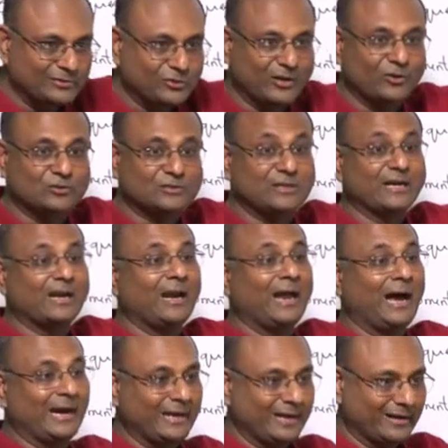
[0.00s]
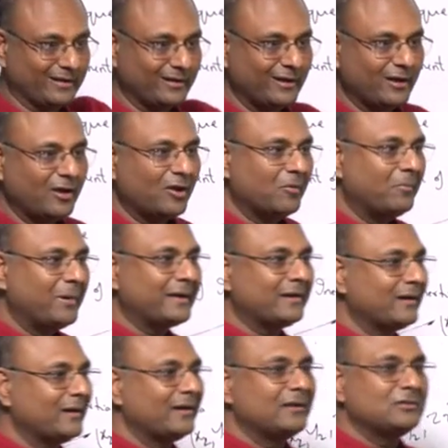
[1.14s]
so it looks a little harder. But
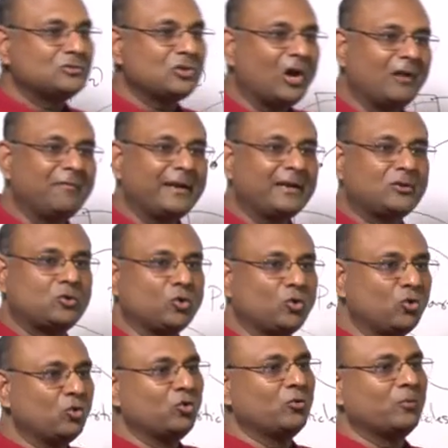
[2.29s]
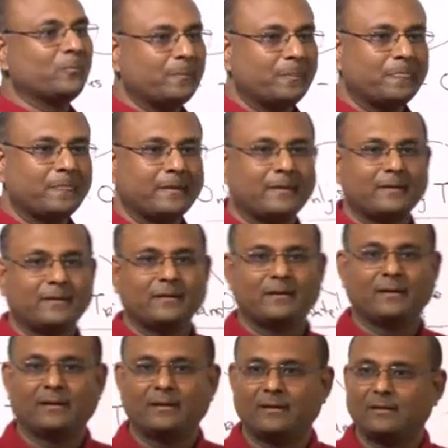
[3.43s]
solving 2
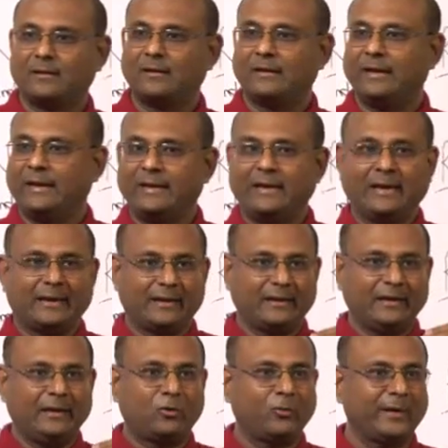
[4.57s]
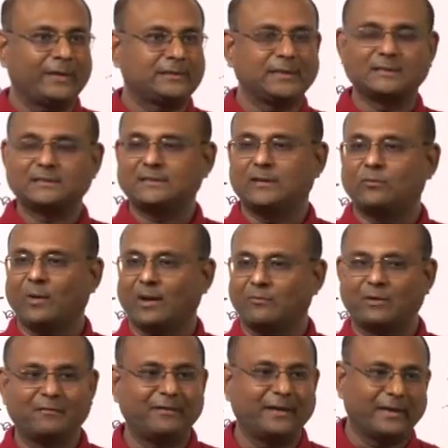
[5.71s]
linear equations in
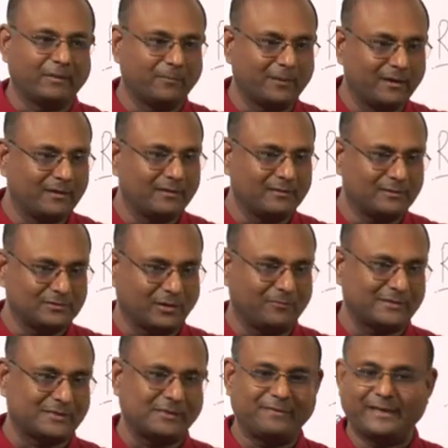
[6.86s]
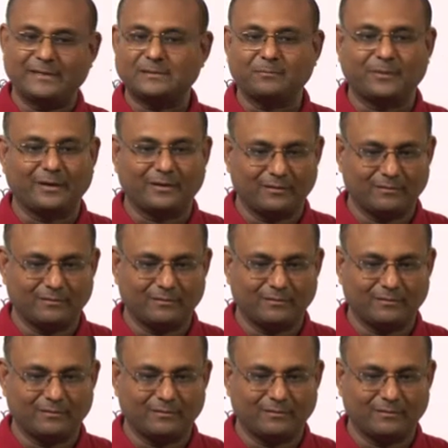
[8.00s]
one variable is obviously very simple.